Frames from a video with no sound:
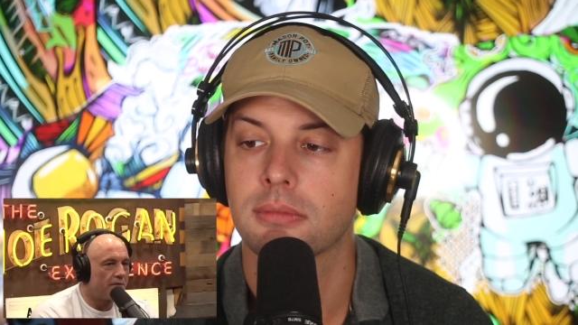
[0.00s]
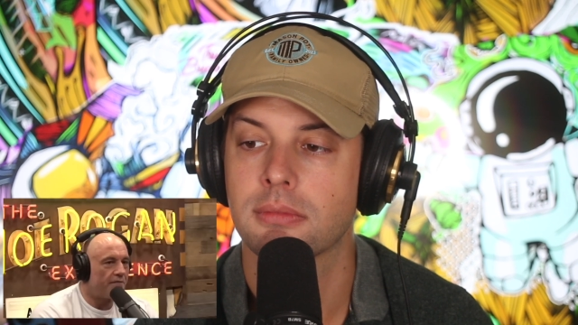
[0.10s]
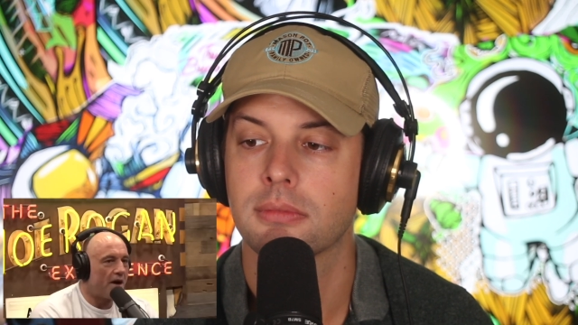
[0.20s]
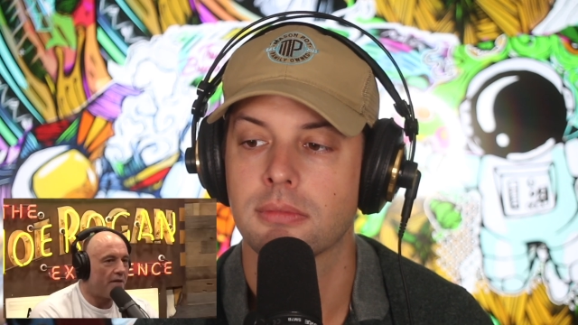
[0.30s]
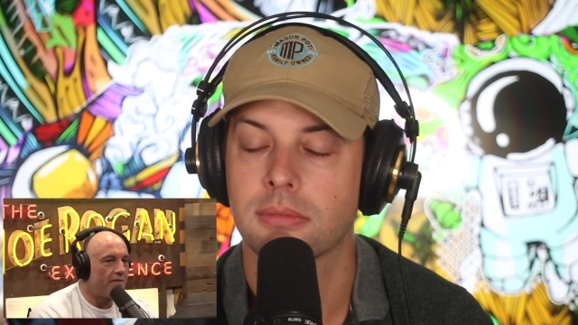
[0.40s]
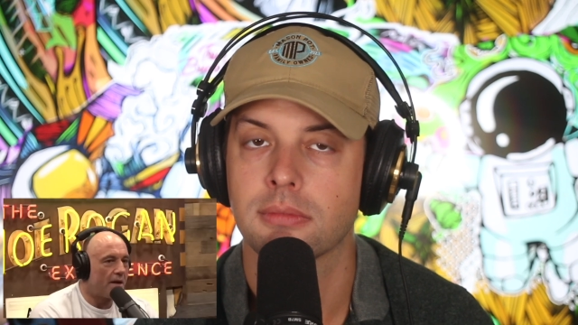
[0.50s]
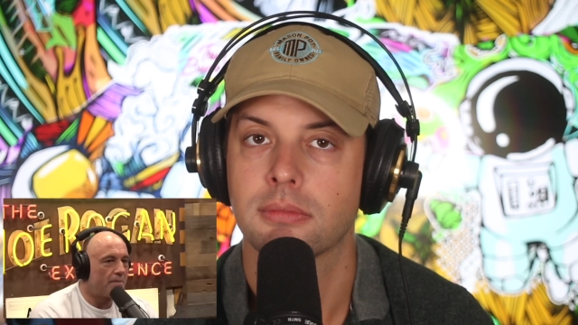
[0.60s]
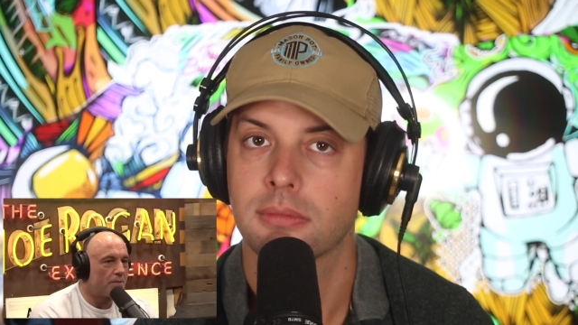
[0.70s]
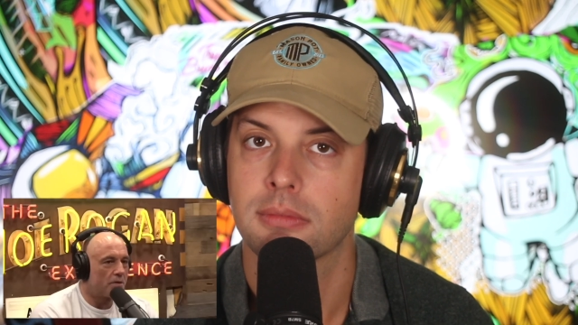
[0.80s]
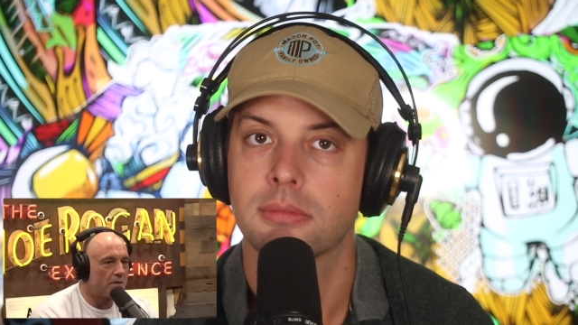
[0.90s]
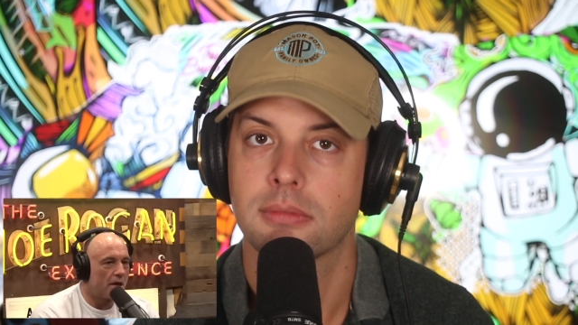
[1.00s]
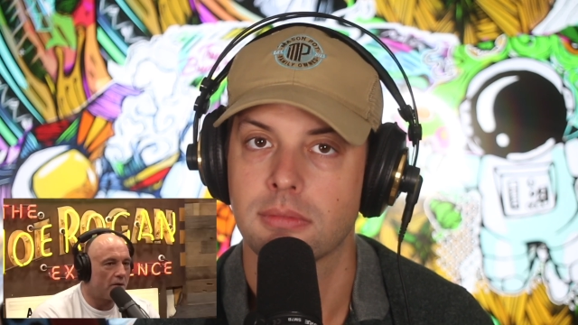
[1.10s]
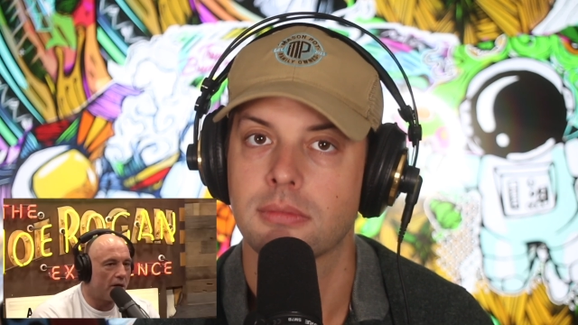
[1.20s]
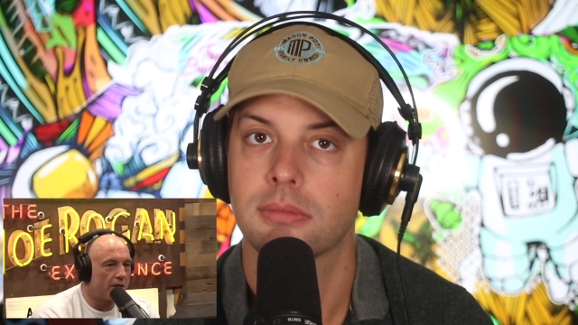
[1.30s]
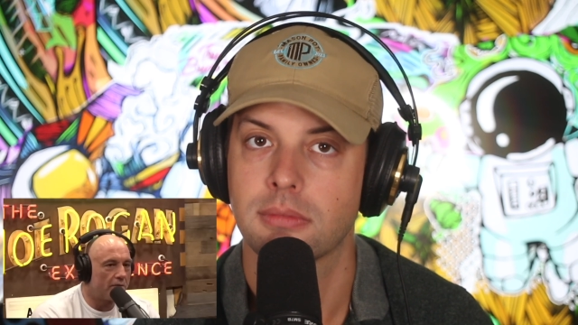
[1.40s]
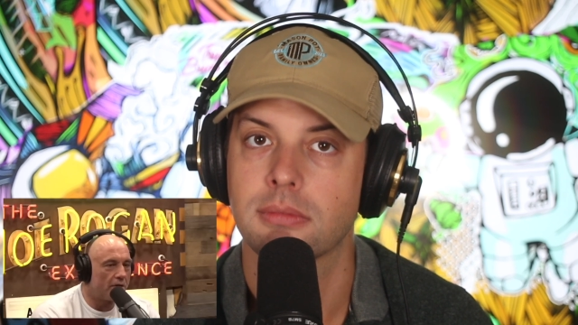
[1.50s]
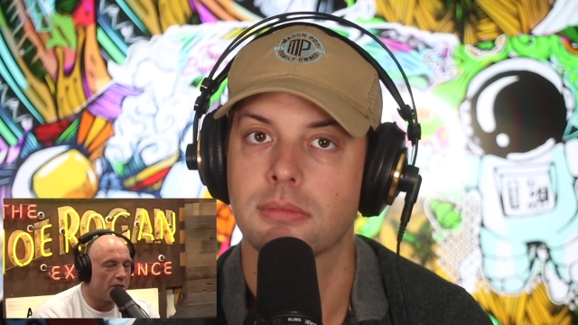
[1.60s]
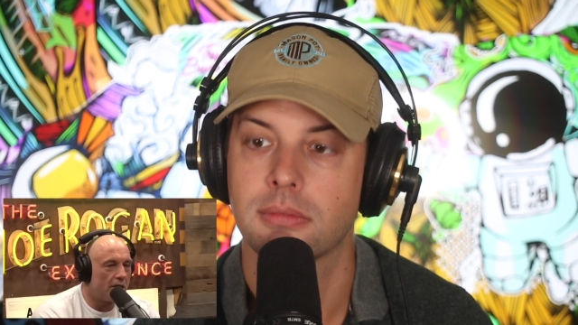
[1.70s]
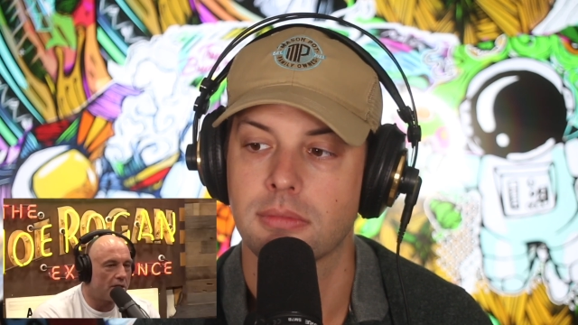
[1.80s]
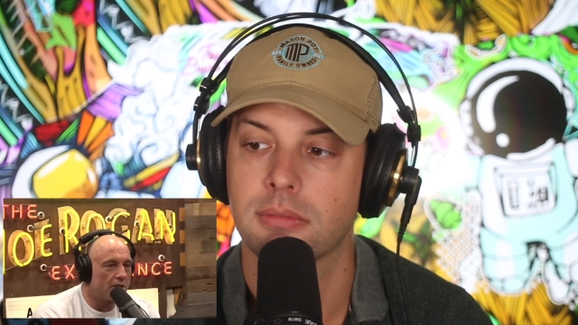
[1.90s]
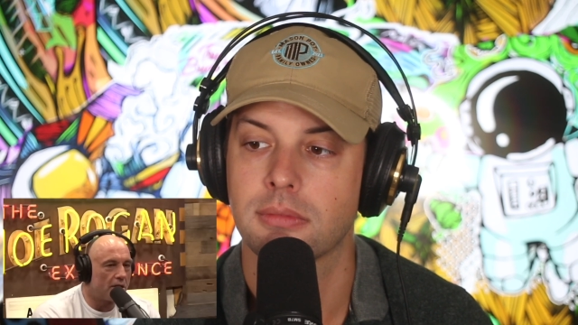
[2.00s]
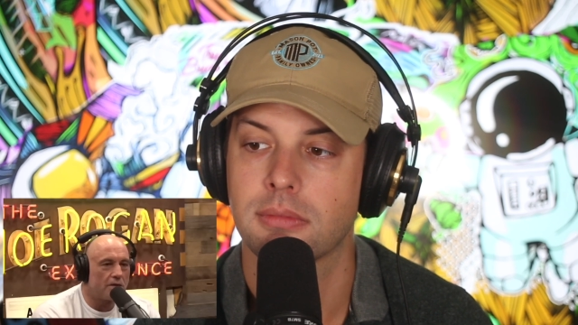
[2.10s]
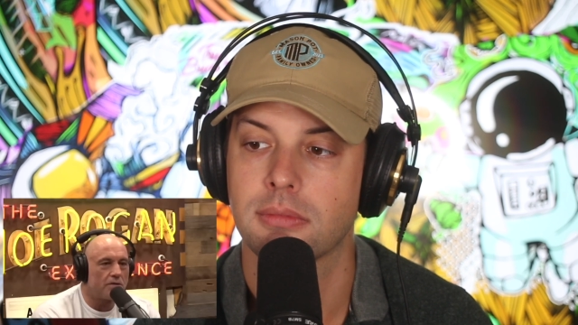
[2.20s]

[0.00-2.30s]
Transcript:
Speaker 1: It's five times more psychoactive than T H C.